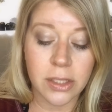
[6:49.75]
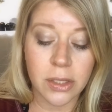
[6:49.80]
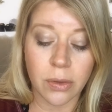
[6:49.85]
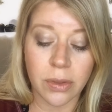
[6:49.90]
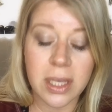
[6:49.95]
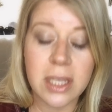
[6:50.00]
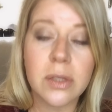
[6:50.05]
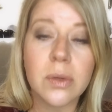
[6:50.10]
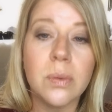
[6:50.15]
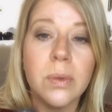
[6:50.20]
So
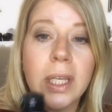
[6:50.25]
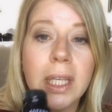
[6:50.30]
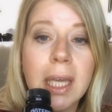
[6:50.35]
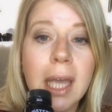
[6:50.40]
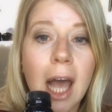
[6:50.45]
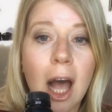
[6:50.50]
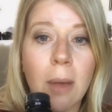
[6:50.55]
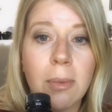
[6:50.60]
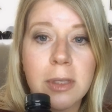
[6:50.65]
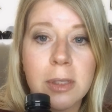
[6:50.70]
this
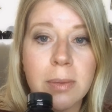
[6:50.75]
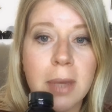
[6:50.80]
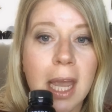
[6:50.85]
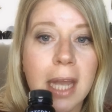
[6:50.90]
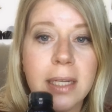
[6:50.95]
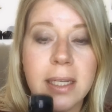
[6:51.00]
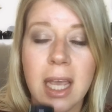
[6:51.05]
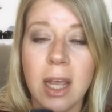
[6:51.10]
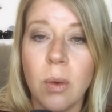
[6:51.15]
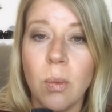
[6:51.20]
really helps me.
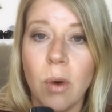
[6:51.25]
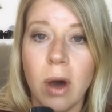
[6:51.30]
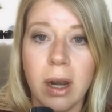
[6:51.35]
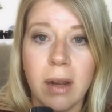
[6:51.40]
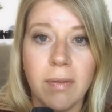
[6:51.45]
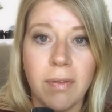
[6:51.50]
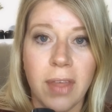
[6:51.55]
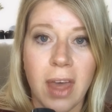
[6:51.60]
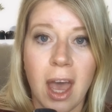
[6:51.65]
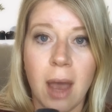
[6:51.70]
I take
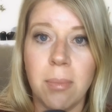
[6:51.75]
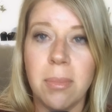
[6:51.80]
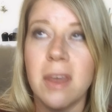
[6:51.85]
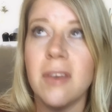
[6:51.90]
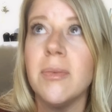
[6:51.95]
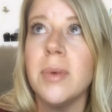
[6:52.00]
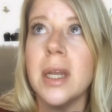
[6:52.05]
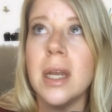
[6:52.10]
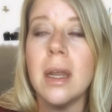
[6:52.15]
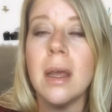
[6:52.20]
one of them.
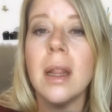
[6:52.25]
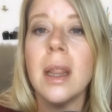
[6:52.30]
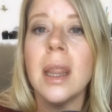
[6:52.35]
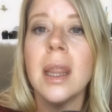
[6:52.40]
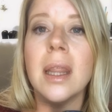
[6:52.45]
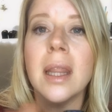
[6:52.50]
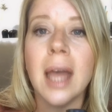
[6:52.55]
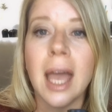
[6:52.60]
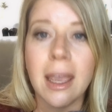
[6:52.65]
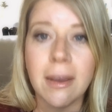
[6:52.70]
They've been
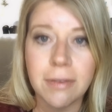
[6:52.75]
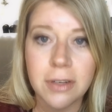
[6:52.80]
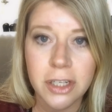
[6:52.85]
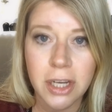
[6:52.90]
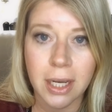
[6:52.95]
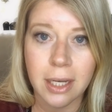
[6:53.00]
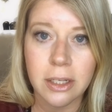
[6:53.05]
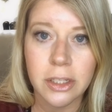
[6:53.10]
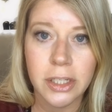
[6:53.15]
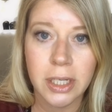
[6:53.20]

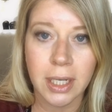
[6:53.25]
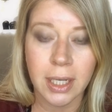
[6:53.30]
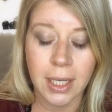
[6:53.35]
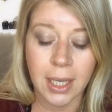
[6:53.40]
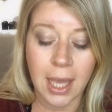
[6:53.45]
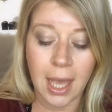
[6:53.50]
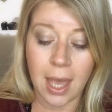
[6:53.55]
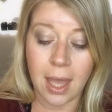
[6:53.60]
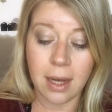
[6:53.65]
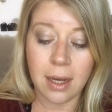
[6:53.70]
life-changing
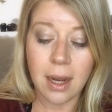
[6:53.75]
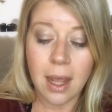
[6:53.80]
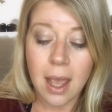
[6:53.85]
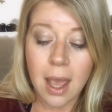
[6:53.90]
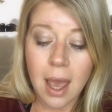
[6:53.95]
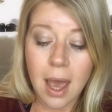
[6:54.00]
again.